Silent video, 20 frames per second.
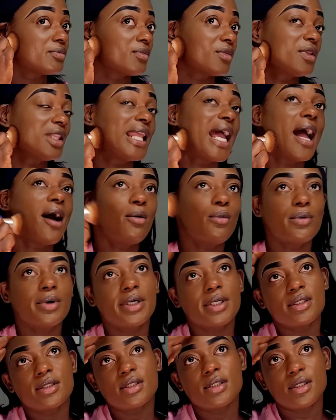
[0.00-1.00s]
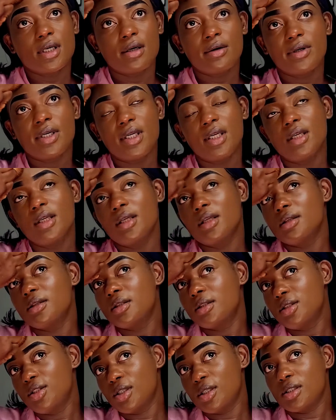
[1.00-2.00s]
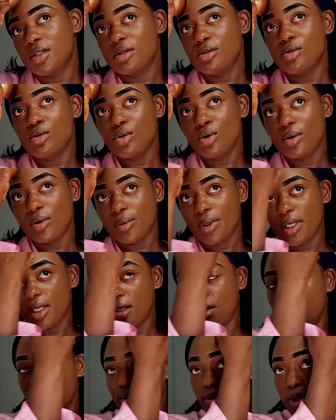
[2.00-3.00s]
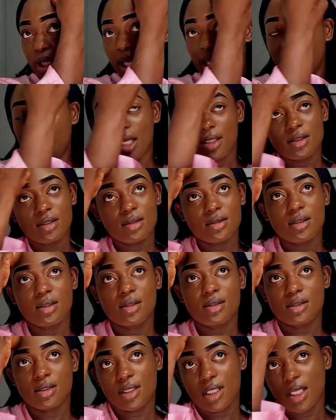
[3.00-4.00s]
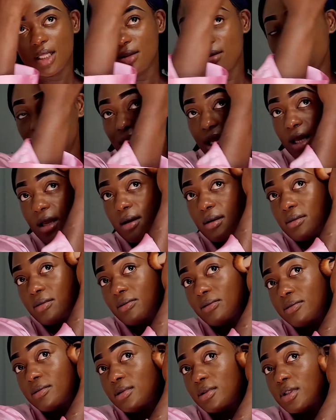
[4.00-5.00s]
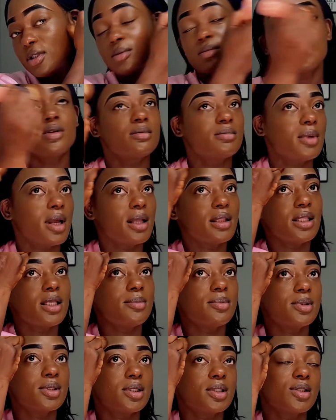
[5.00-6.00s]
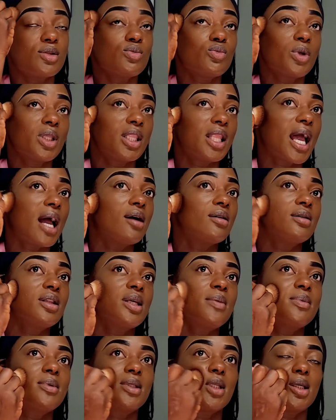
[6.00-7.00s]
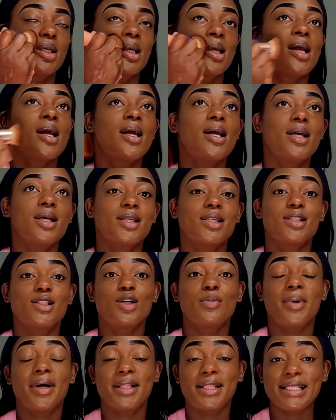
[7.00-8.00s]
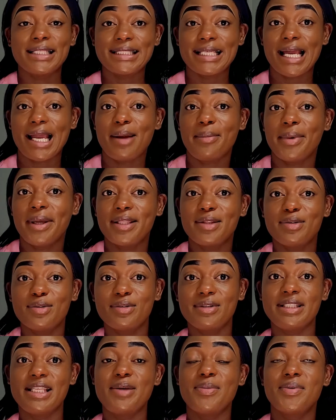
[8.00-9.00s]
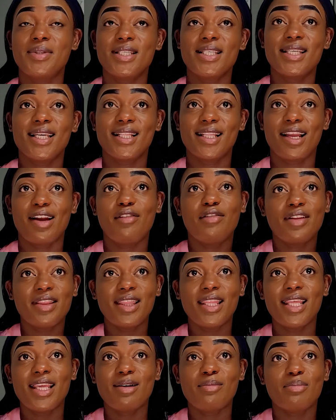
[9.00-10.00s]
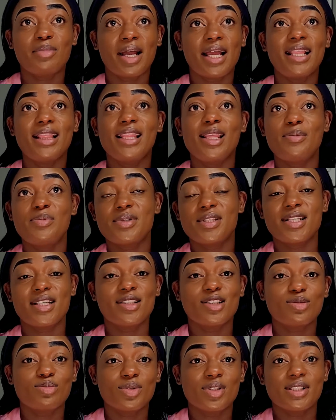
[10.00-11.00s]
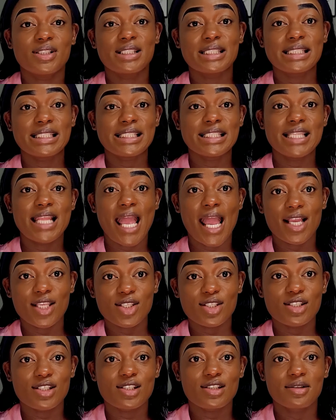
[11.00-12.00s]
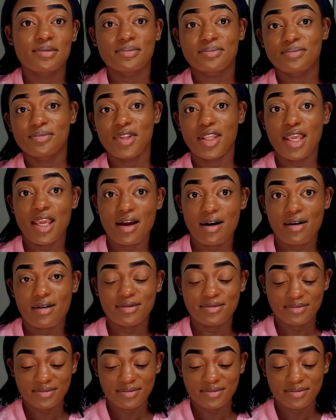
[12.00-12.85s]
That one, sorry, it's just nowhere compared to this. Like, look at how smooth my lips is without lipstick. So by the time I do lipstick and everything, my lips is gonna be snatched. Yeah.